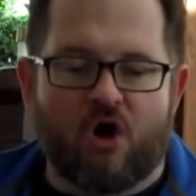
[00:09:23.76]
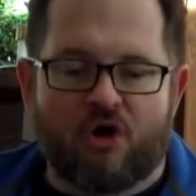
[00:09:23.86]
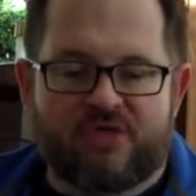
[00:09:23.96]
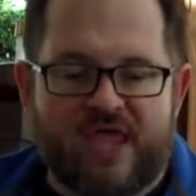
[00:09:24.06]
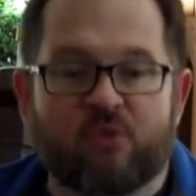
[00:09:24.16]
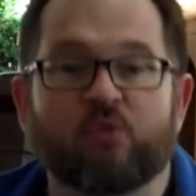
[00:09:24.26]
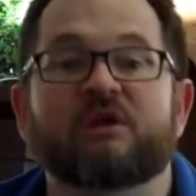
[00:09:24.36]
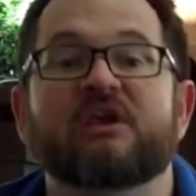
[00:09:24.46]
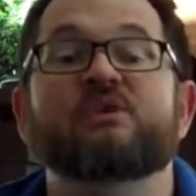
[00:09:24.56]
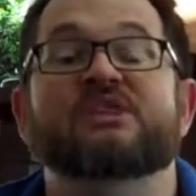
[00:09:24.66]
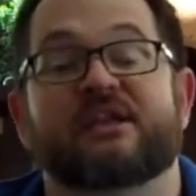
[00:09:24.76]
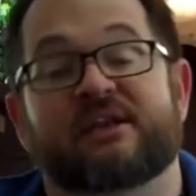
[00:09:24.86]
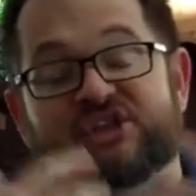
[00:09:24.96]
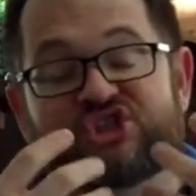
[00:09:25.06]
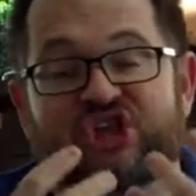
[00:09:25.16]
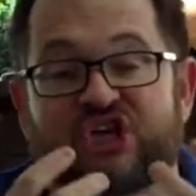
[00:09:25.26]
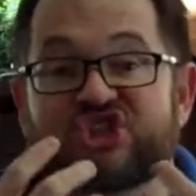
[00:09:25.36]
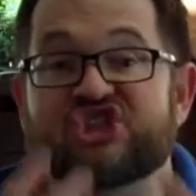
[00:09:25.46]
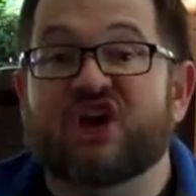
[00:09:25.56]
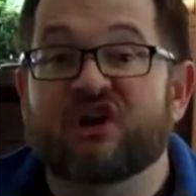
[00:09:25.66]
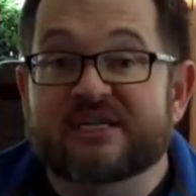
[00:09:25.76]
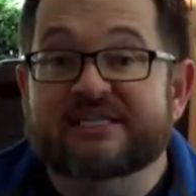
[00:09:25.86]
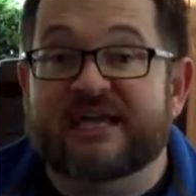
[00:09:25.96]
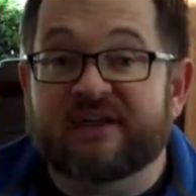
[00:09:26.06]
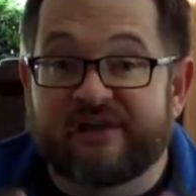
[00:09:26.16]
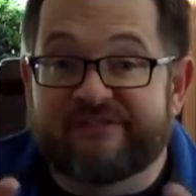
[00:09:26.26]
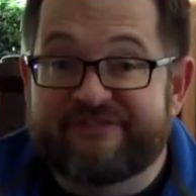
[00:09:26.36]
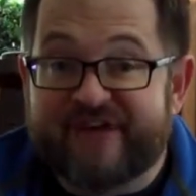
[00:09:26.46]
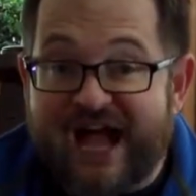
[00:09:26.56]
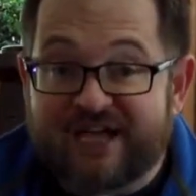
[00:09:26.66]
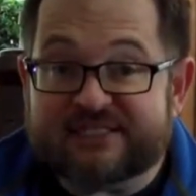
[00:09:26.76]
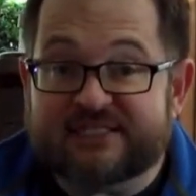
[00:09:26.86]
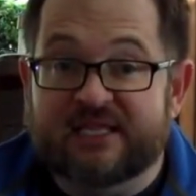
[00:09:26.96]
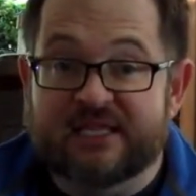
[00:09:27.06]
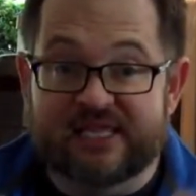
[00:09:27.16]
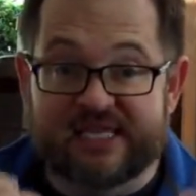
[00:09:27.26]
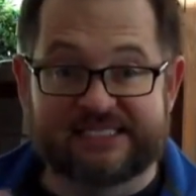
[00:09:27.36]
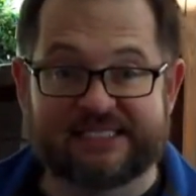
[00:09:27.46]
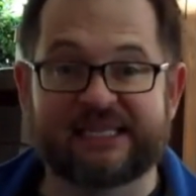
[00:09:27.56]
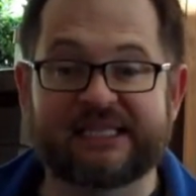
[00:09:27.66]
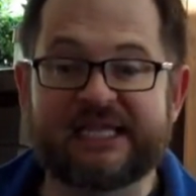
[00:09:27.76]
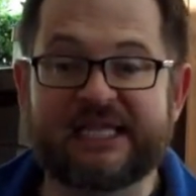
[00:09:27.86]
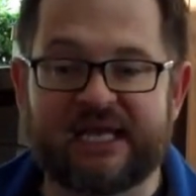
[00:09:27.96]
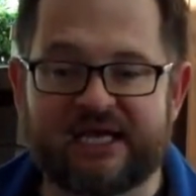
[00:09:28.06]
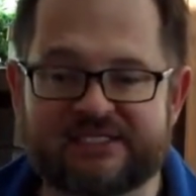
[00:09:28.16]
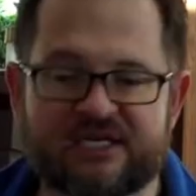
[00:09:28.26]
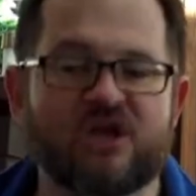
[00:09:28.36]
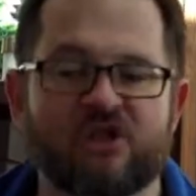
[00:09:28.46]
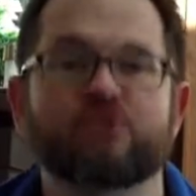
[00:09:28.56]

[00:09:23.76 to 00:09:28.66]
Are they working within an, a, a shared set of facts that is leading us